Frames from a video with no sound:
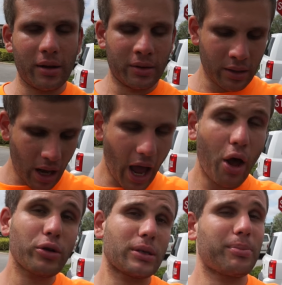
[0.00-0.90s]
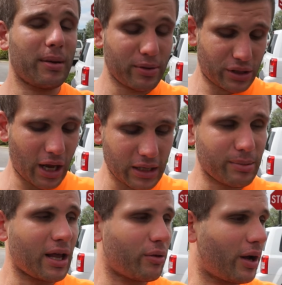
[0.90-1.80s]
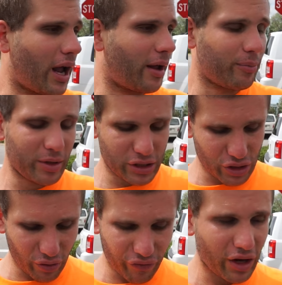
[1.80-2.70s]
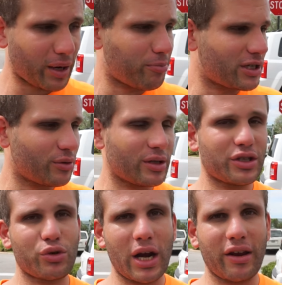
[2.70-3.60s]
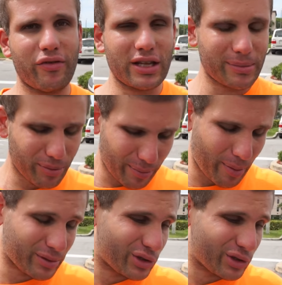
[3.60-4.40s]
out. I owe some people shout outs, by the way. I've been so fucking busy with training for this prep. I'm